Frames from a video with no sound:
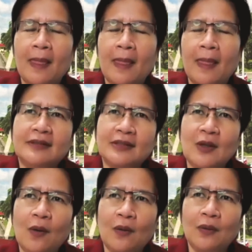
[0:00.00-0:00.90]
And
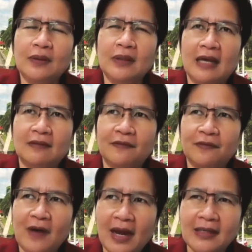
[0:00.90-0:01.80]
so that
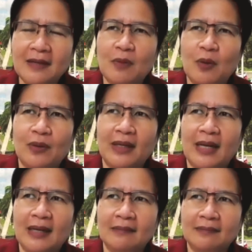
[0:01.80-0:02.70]
Friday
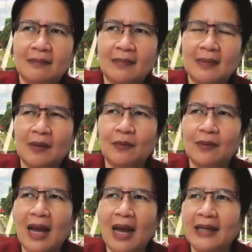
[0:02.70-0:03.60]
morning,
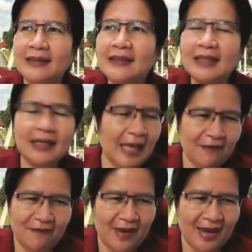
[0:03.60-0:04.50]
I did not
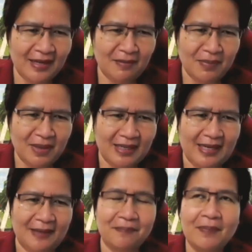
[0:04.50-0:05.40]
have any
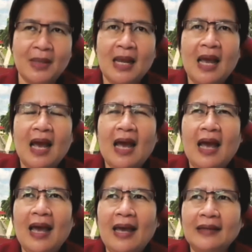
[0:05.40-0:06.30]
money.
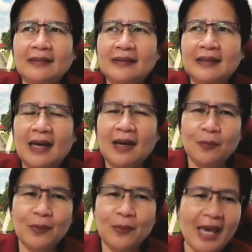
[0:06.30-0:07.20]
And
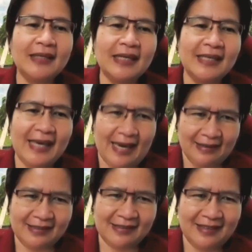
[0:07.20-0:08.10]
we had a
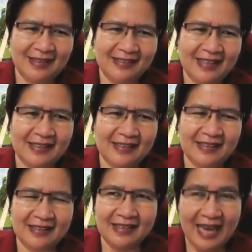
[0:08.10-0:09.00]
guest that
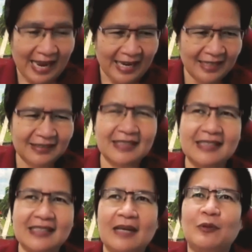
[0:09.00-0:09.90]
night. He
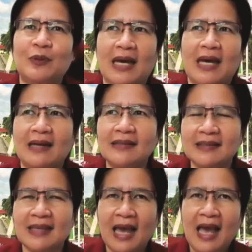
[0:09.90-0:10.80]
slept with us.
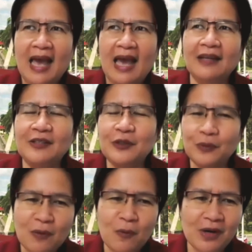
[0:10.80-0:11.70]
And
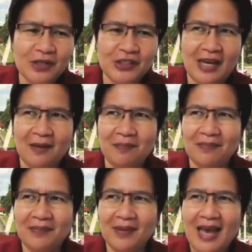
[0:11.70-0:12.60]
during worship,
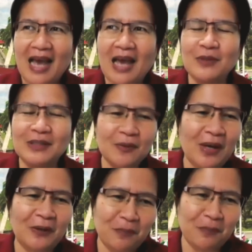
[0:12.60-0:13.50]
I was the
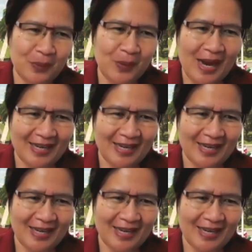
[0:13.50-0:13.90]
one who prayed.